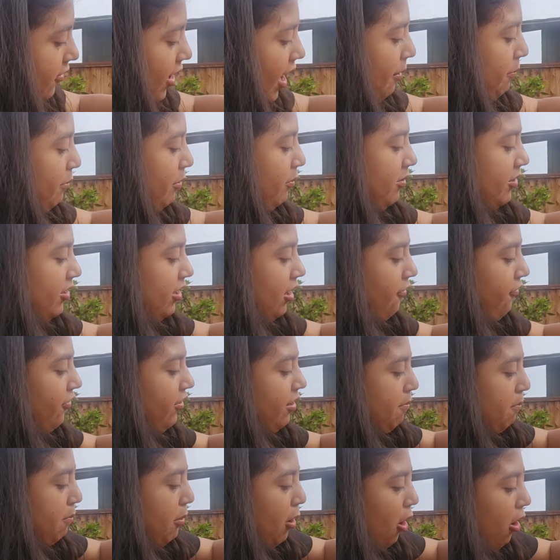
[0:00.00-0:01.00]
wrap himself
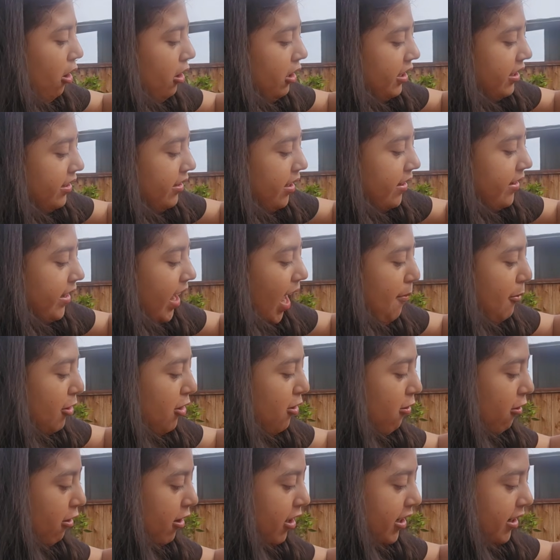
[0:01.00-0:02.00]
in a ball. He's a
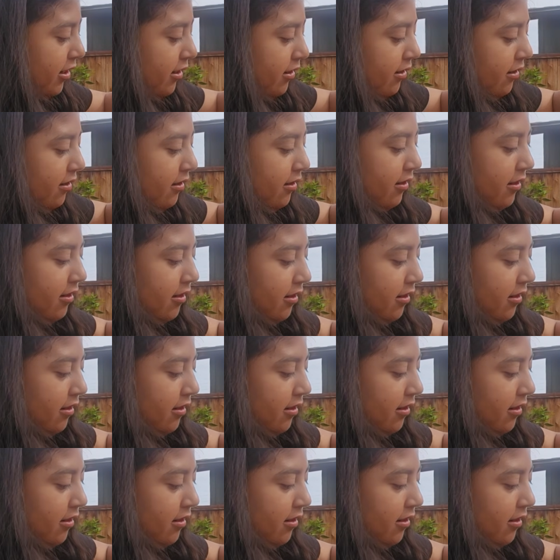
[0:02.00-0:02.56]
Demogorgon.